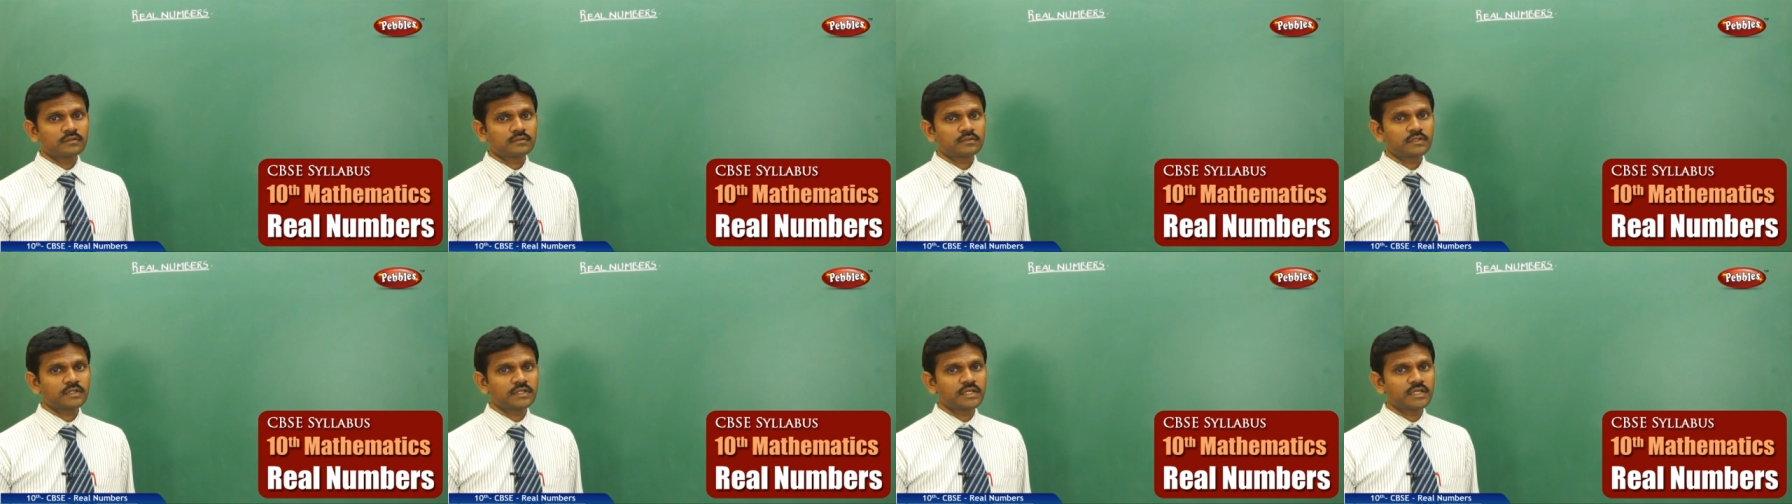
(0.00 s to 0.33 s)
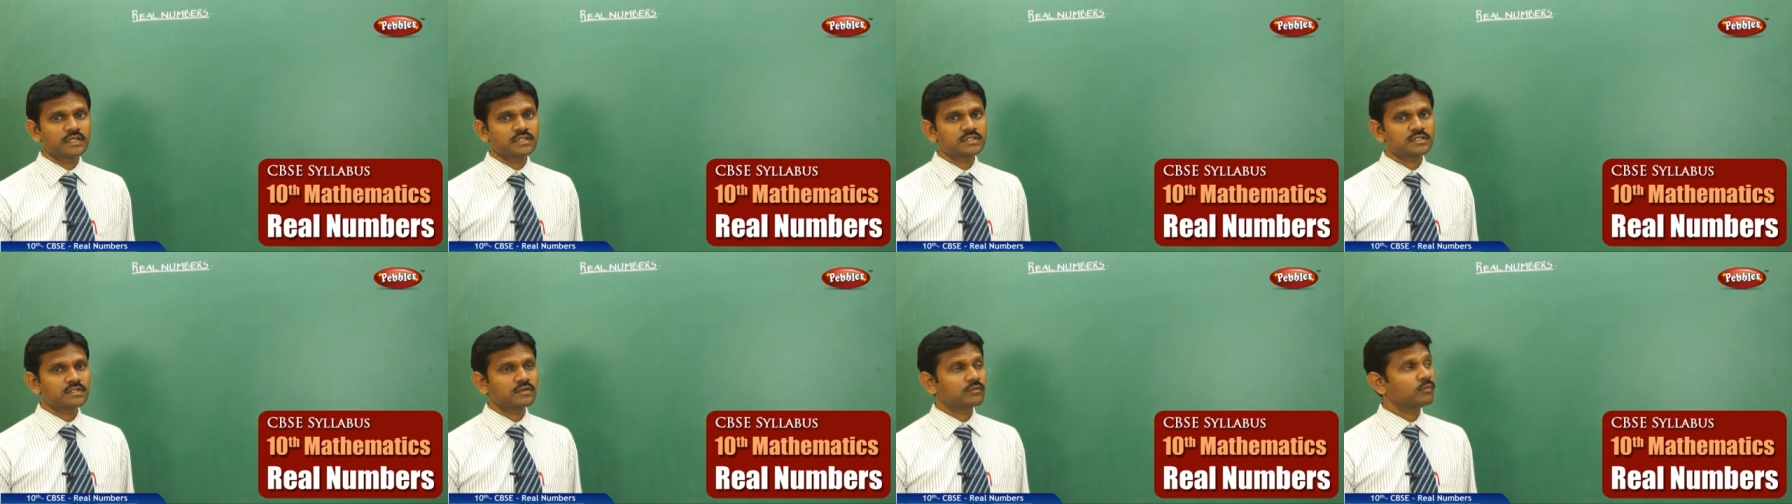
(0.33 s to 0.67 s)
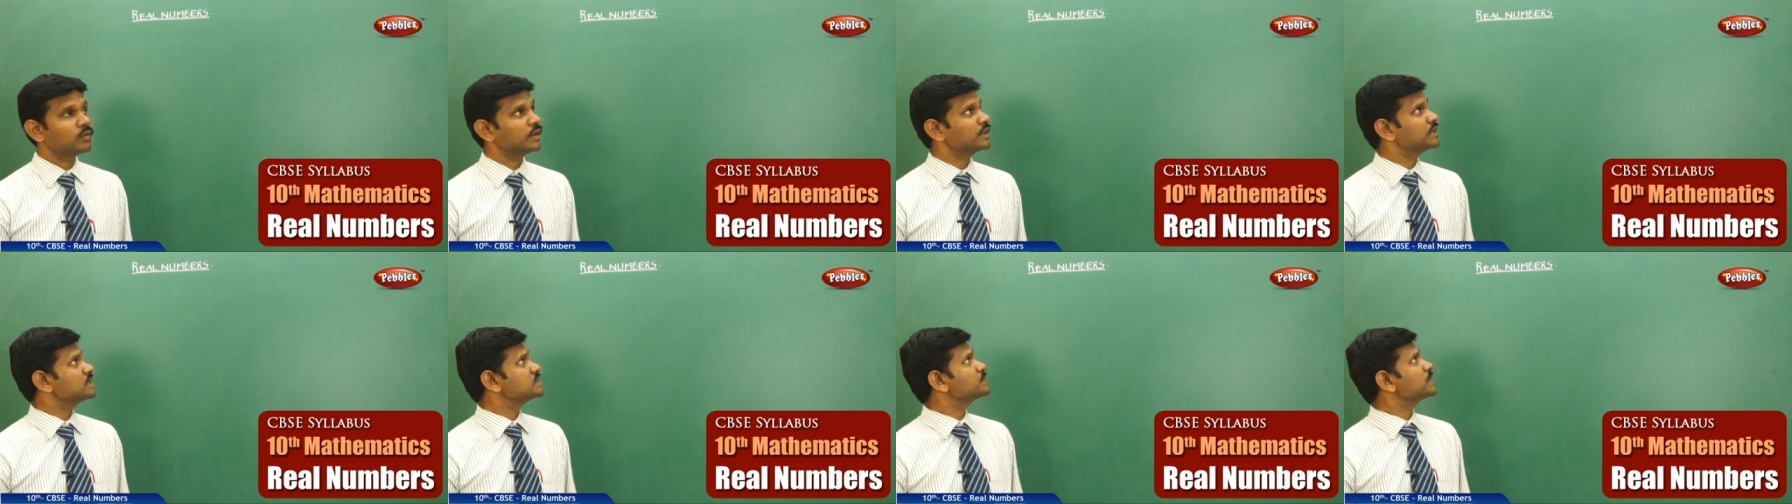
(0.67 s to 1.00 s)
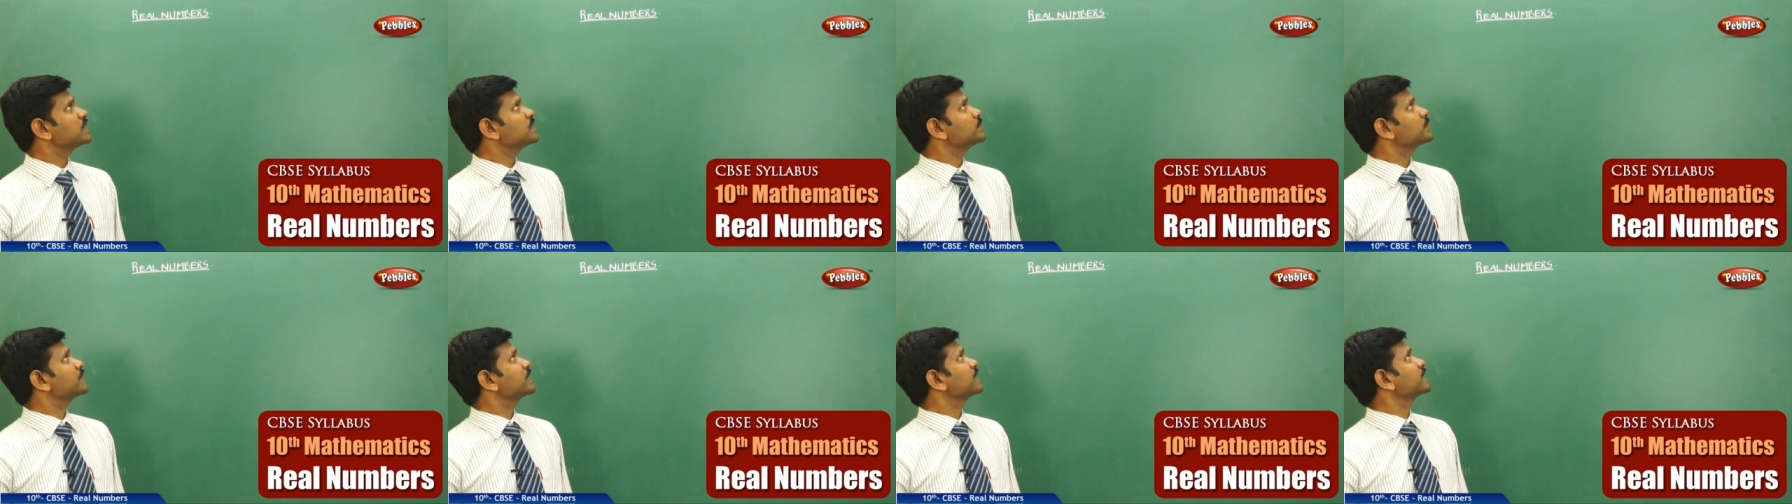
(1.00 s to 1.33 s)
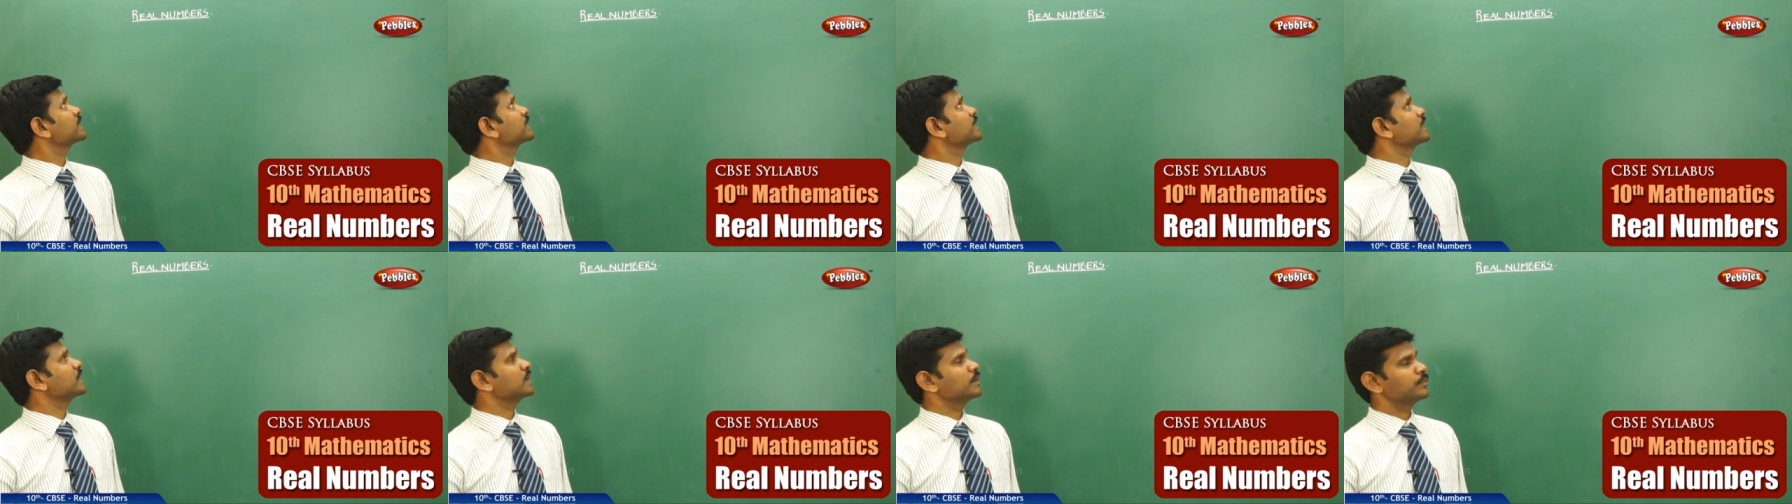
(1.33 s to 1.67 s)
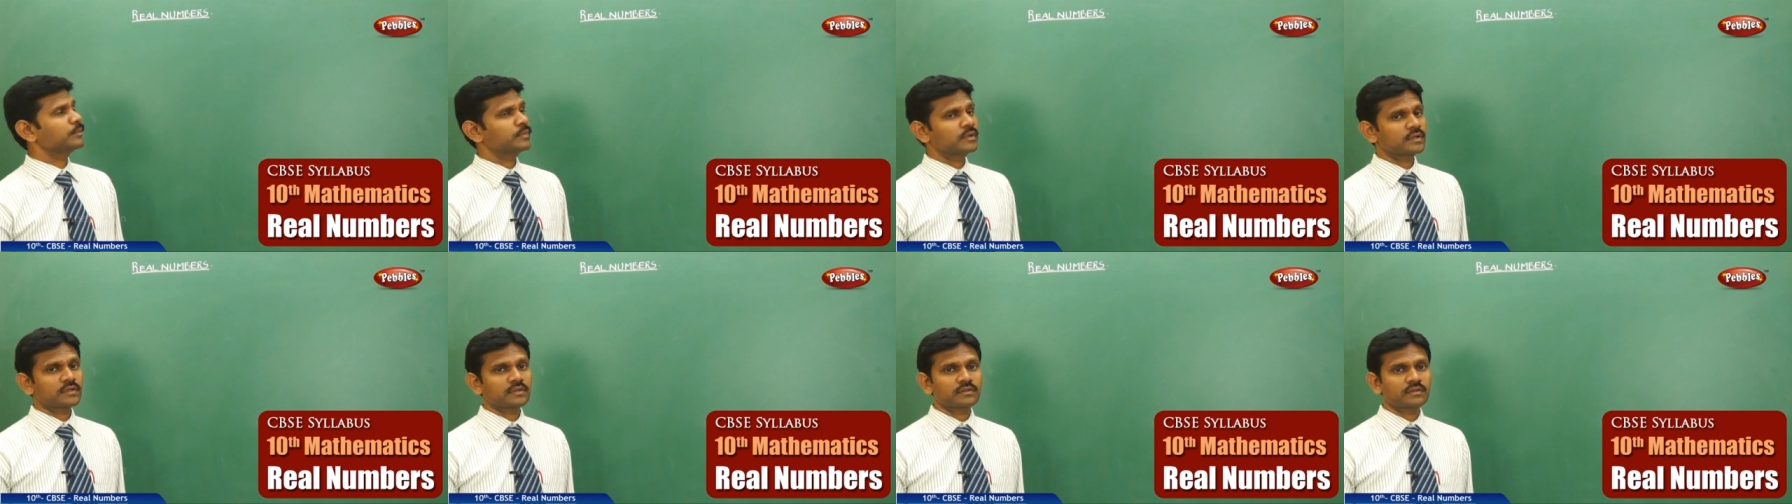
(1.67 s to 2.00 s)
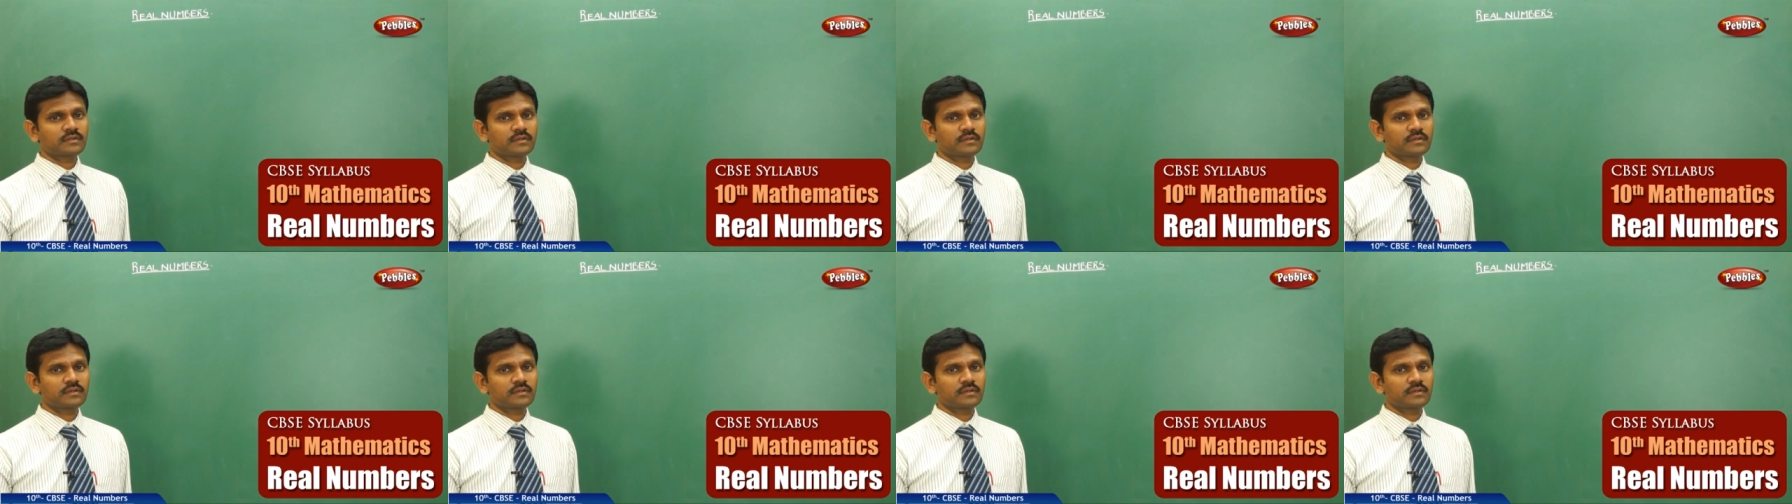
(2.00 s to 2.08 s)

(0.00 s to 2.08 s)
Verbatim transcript: That is, what is meant by a real number?